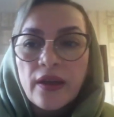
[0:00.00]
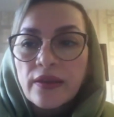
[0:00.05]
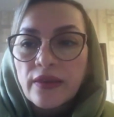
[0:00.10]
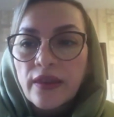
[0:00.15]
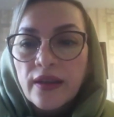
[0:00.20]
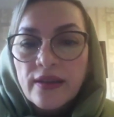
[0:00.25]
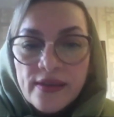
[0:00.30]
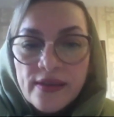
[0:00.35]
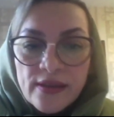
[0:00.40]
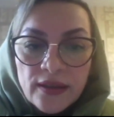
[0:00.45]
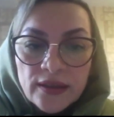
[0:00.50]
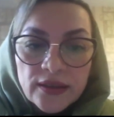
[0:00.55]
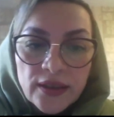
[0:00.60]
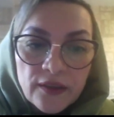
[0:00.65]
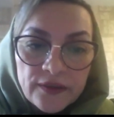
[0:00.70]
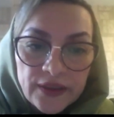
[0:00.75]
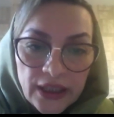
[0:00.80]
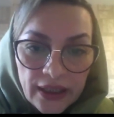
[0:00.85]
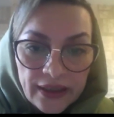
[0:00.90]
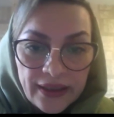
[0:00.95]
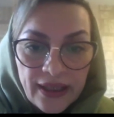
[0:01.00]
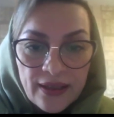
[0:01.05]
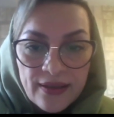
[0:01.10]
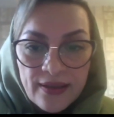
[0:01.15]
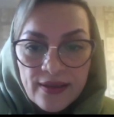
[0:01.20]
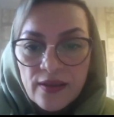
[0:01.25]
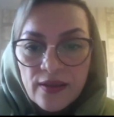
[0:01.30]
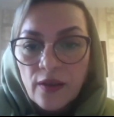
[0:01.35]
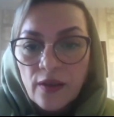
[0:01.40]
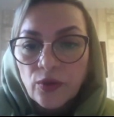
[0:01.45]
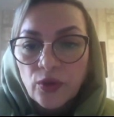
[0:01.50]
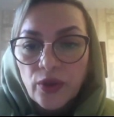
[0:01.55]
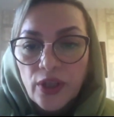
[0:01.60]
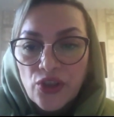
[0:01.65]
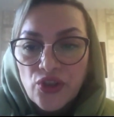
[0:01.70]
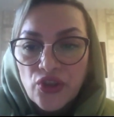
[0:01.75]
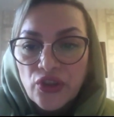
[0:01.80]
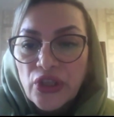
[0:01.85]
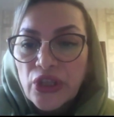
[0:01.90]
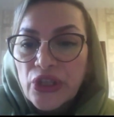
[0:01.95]
The result of the analysis of
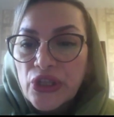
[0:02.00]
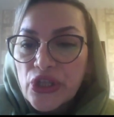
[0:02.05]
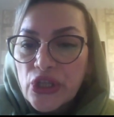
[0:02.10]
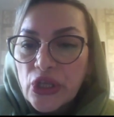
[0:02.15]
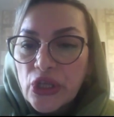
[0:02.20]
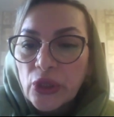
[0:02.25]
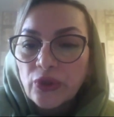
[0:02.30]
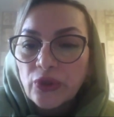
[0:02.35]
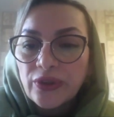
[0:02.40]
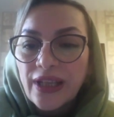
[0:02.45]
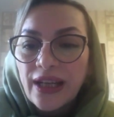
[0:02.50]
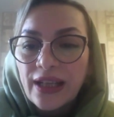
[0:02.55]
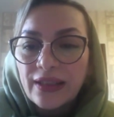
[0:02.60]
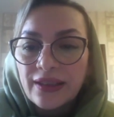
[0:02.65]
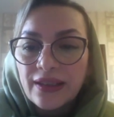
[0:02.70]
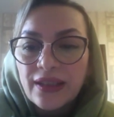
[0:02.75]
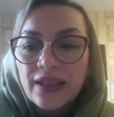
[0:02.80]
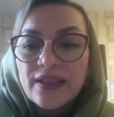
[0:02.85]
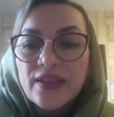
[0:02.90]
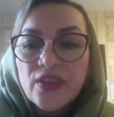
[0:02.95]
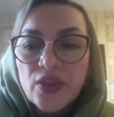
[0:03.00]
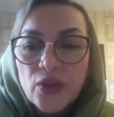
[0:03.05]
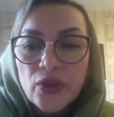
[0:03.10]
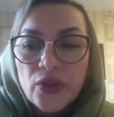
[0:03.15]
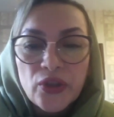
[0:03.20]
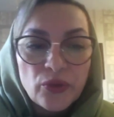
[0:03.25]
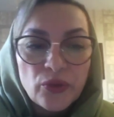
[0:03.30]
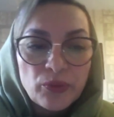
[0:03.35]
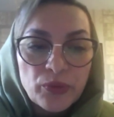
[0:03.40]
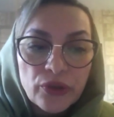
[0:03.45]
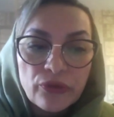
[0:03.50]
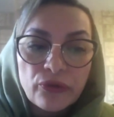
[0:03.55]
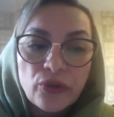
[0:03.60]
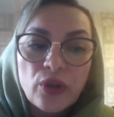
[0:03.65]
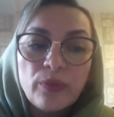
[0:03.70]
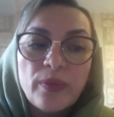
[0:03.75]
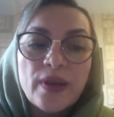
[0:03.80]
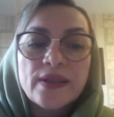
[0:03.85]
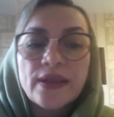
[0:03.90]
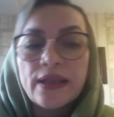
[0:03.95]
questionnaires showed that student
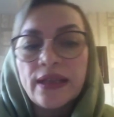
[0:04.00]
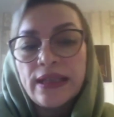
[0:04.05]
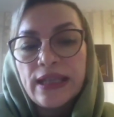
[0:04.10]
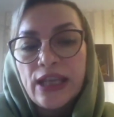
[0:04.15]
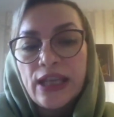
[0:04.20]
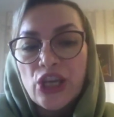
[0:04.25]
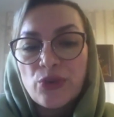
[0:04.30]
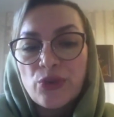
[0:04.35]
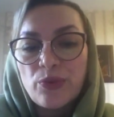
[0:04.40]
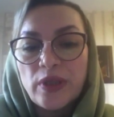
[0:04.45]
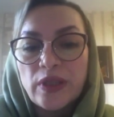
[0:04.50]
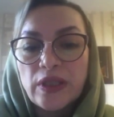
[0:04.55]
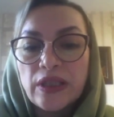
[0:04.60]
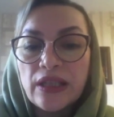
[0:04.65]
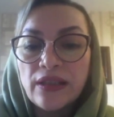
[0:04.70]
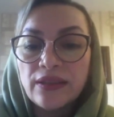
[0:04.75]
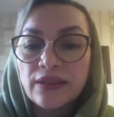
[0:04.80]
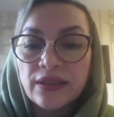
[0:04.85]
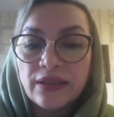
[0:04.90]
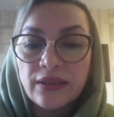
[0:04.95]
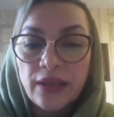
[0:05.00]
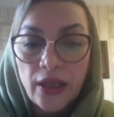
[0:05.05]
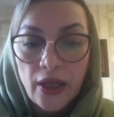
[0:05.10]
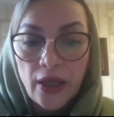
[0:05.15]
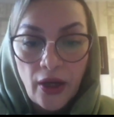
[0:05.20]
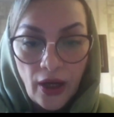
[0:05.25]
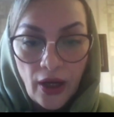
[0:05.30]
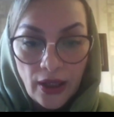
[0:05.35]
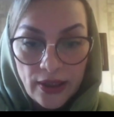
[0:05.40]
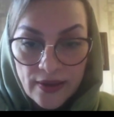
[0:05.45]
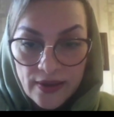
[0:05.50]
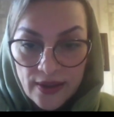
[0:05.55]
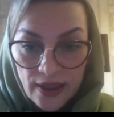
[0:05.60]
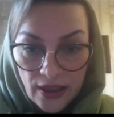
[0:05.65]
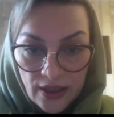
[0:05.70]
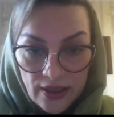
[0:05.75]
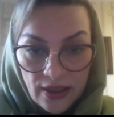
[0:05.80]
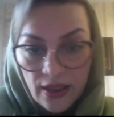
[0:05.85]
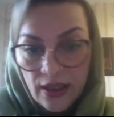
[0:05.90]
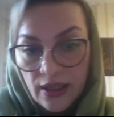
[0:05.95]
performance engagement yielded the highest
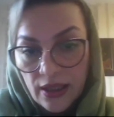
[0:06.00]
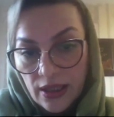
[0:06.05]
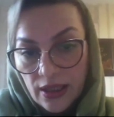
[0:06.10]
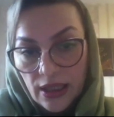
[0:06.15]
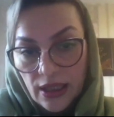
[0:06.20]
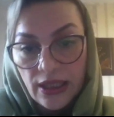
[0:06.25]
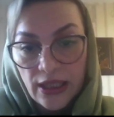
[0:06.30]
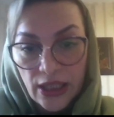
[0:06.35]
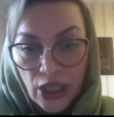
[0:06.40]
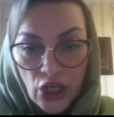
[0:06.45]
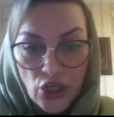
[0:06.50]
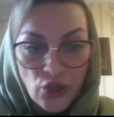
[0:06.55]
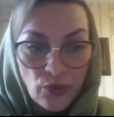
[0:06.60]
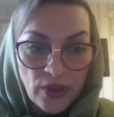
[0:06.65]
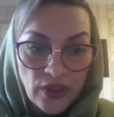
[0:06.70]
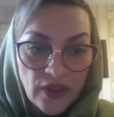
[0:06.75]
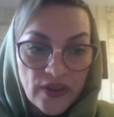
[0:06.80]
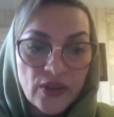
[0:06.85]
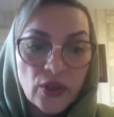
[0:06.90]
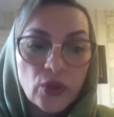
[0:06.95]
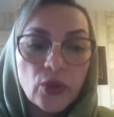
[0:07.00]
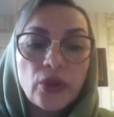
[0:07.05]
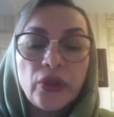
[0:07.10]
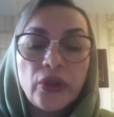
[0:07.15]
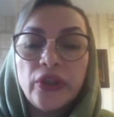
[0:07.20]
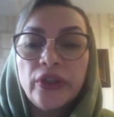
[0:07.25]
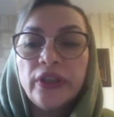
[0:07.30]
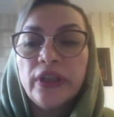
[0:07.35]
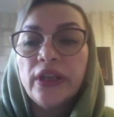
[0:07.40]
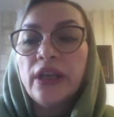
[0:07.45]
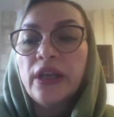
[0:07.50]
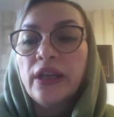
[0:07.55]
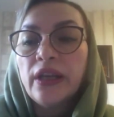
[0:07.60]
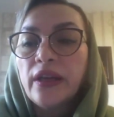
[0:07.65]
engagement score.